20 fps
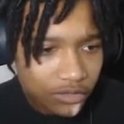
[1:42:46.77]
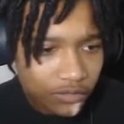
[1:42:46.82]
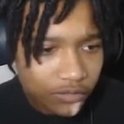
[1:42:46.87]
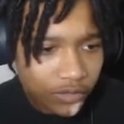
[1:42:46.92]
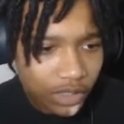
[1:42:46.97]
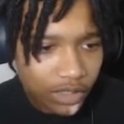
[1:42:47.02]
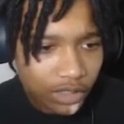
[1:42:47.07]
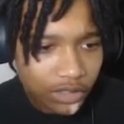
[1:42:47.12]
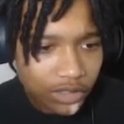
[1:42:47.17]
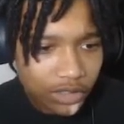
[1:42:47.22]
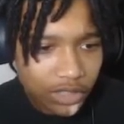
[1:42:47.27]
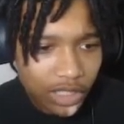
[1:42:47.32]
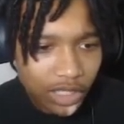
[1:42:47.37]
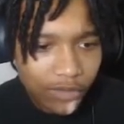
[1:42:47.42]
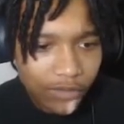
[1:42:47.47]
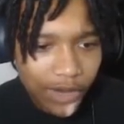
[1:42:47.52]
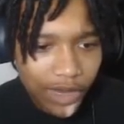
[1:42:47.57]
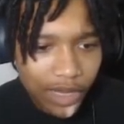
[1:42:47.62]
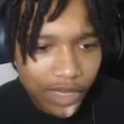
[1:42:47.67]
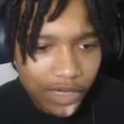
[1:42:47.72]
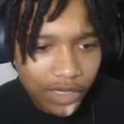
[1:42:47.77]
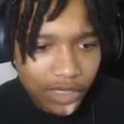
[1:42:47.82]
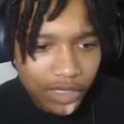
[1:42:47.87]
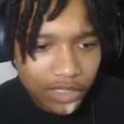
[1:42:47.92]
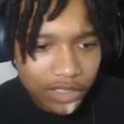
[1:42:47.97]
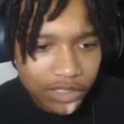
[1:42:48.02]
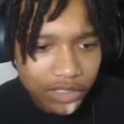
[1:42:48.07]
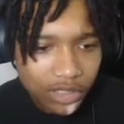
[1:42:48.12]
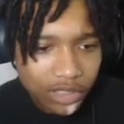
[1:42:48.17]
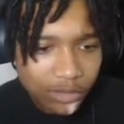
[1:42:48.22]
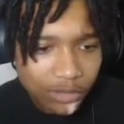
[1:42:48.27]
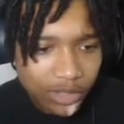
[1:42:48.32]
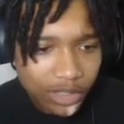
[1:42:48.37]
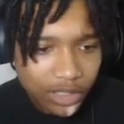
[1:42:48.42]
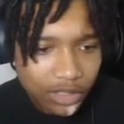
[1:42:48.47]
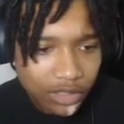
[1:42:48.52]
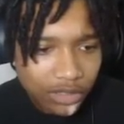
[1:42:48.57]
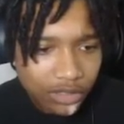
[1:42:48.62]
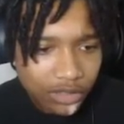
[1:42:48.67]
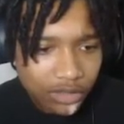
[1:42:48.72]
Fucking dick Ryan ass nigga,
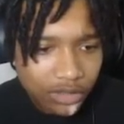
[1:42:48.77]
bro.